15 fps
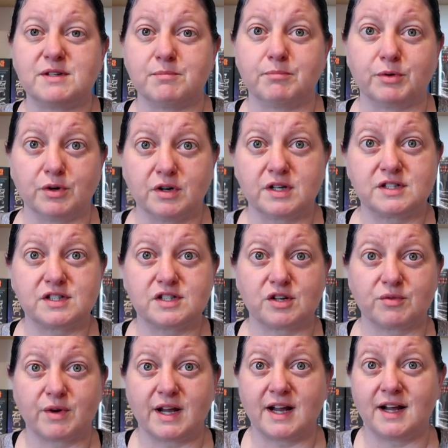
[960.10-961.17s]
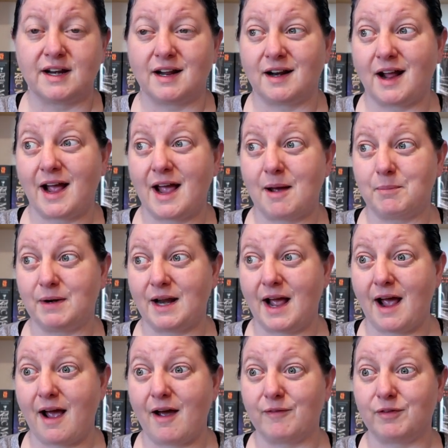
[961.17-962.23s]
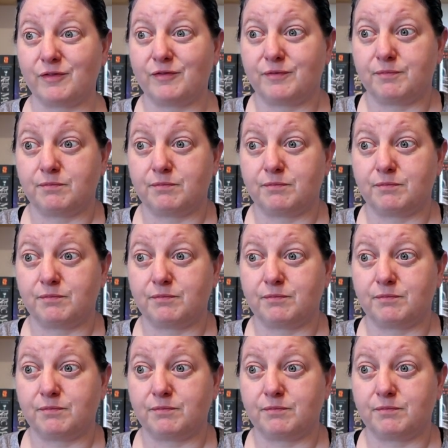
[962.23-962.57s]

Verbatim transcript: some books to read and I happen to have a,